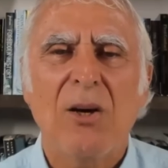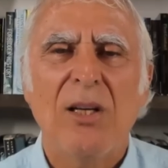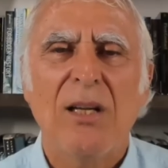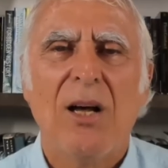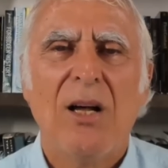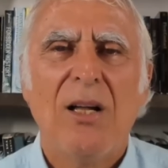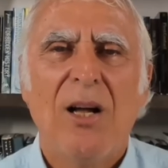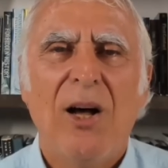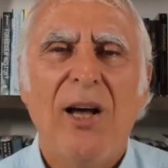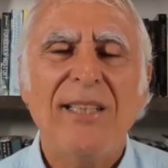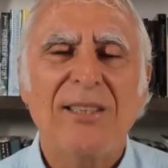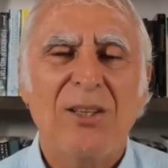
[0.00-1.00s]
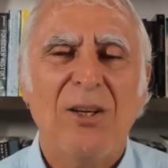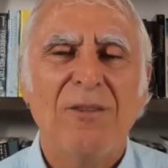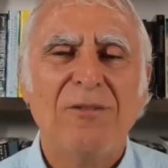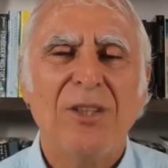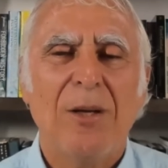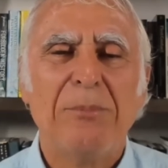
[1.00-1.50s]
kind of height
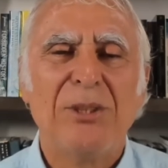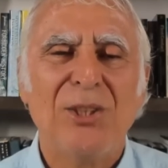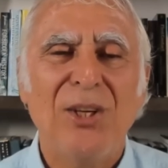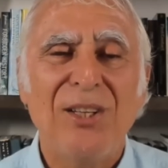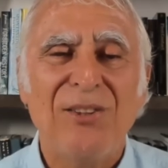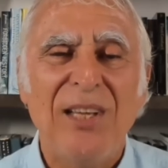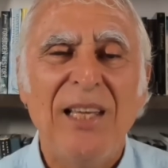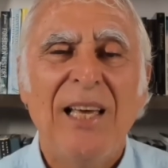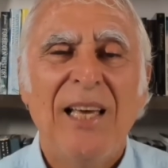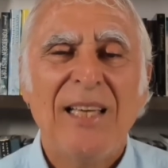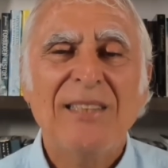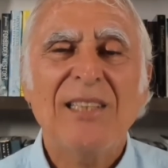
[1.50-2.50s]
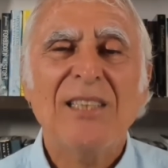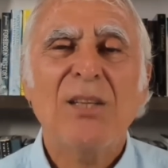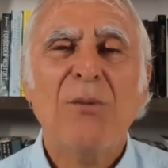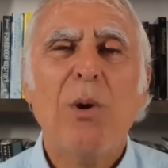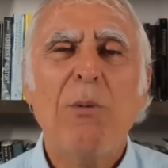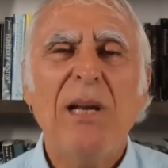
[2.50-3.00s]
of absurdity. He says,
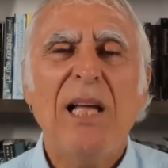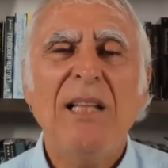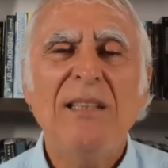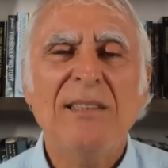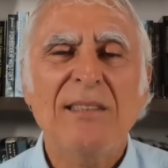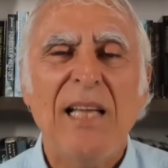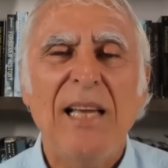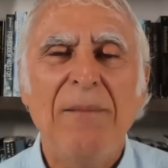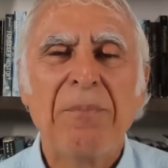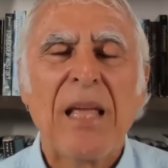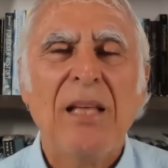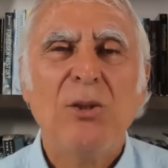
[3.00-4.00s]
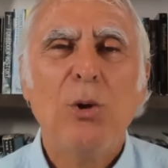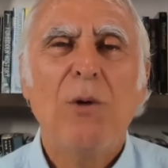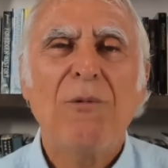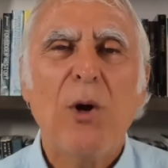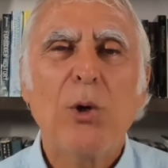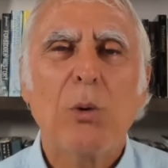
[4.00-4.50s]
if we want to understand the
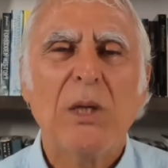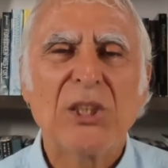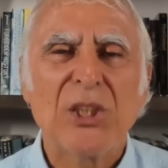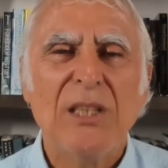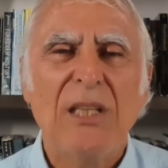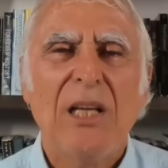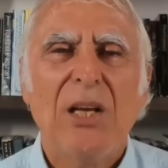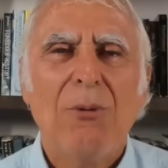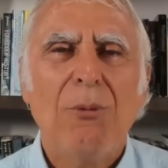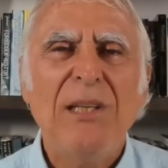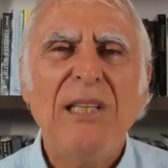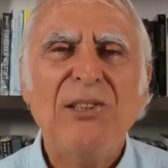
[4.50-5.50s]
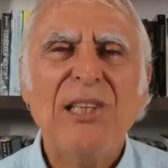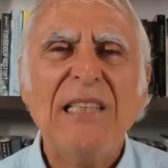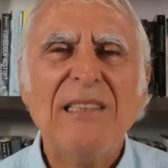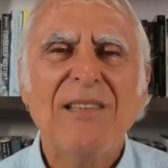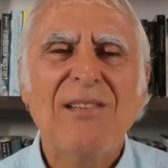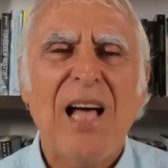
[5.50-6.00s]
UFO question, we need to
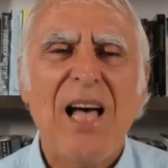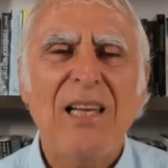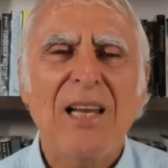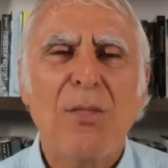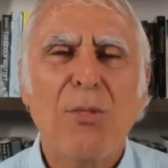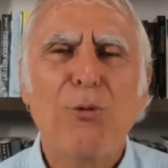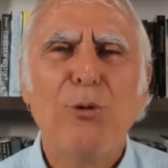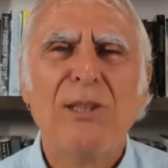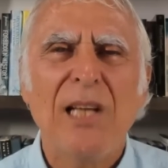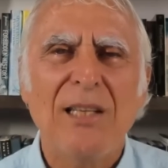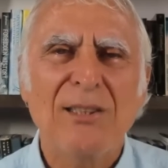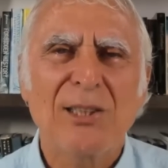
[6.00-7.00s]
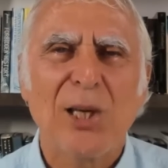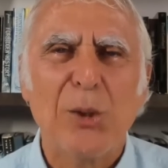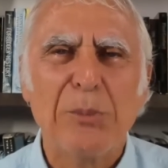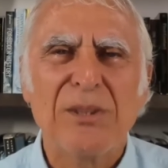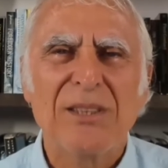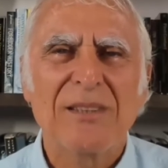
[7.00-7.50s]
get the data through
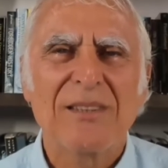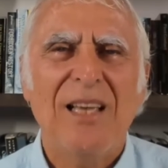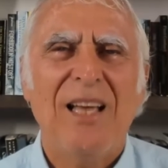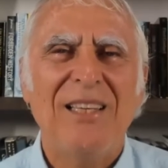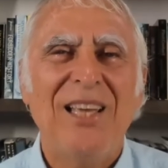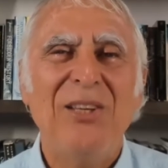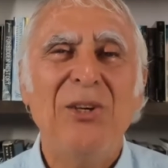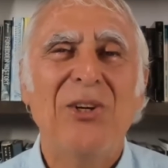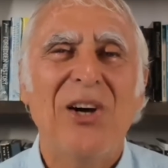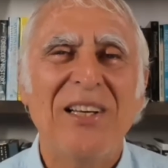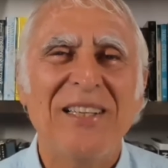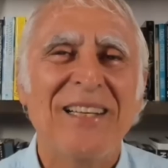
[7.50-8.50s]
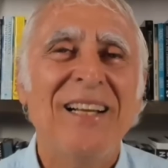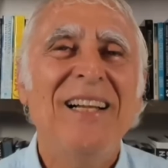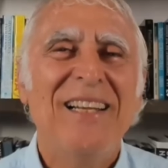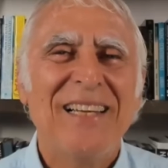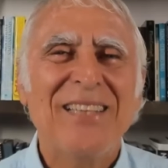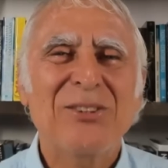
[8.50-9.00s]
telescopes. Yeah, you got it.
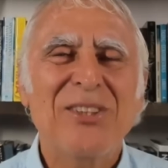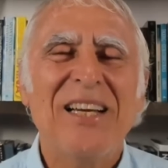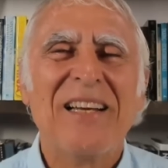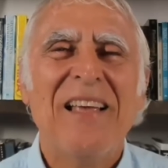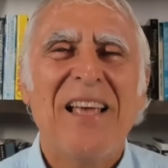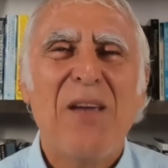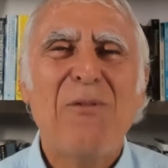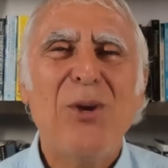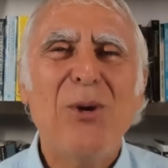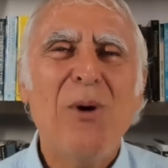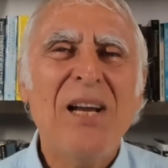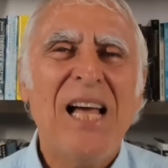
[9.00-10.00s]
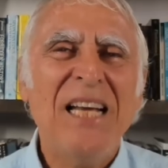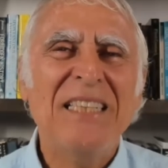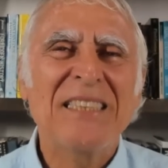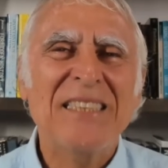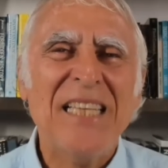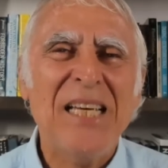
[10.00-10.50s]
That's right. If you want to
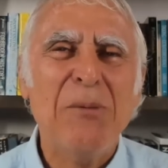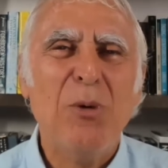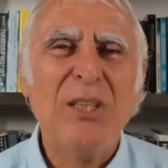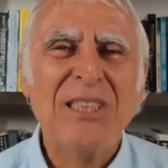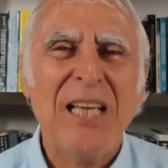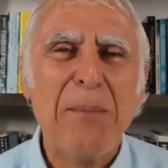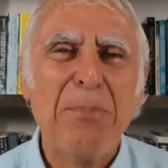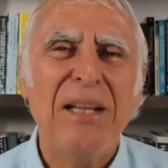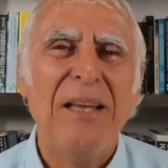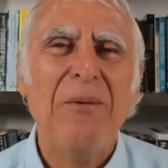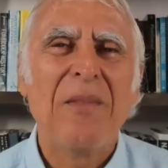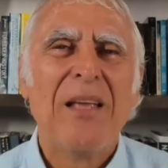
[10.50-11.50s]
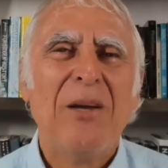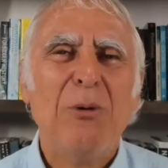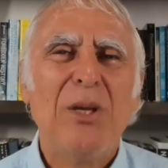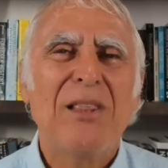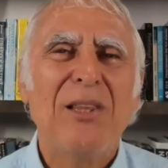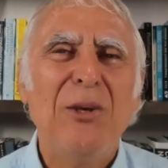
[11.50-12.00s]
understand what's happening
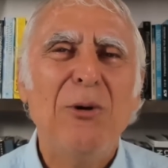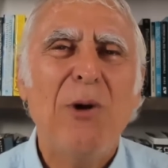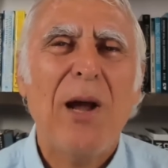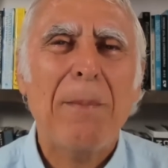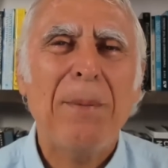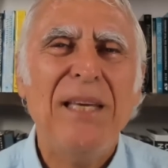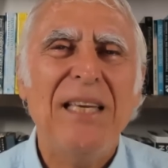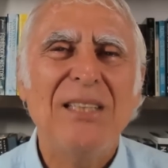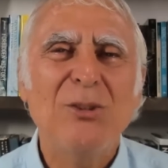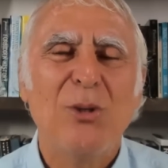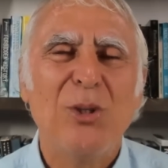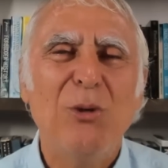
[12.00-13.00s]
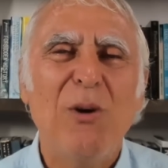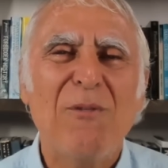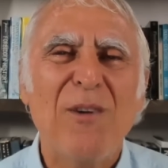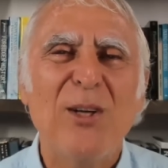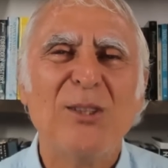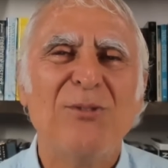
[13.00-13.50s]
with UAPs or
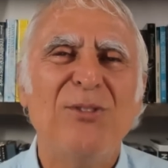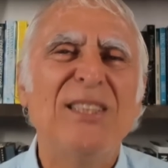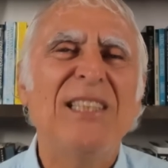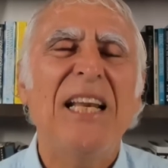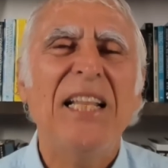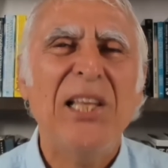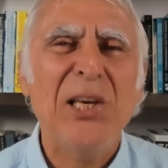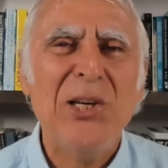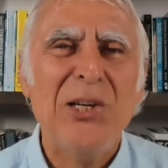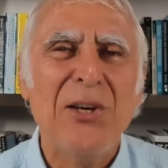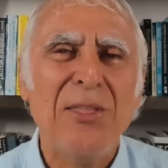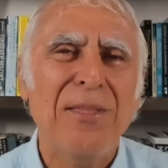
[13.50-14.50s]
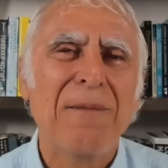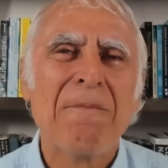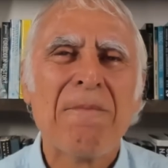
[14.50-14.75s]
UFOs visiting the Earth,